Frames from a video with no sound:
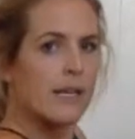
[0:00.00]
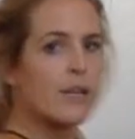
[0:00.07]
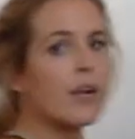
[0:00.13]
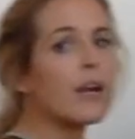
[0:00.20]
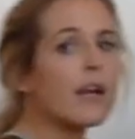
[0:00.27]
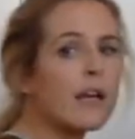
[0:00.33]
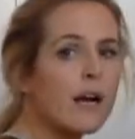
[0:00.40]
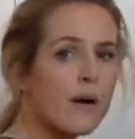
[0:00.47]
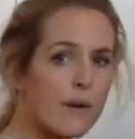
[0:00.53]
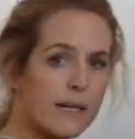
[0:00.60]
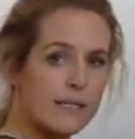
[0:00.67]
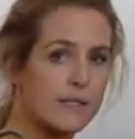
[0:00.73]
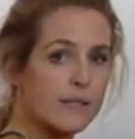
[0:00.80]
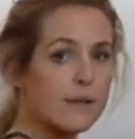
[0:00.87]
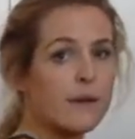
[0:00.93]
and you're going to go
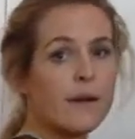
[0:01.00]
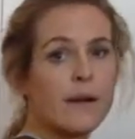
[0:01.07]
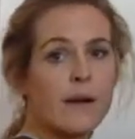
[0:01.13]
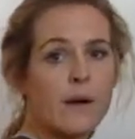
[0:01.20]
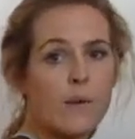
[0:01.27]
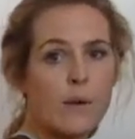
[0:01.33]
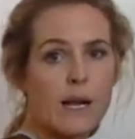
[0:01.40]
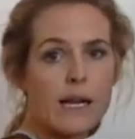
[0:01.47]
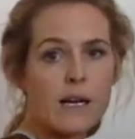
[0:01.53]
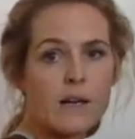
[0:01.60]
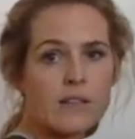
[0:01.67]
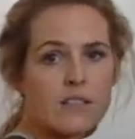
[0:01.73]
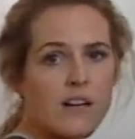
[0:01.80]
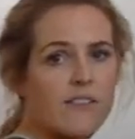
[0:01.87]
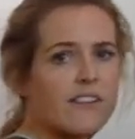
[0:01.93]
into what I call
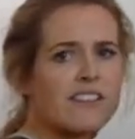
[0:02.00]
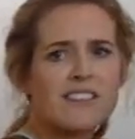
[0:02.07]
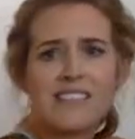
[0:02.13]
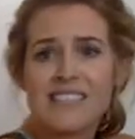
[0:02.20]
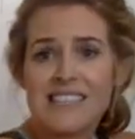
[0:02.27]
starfish.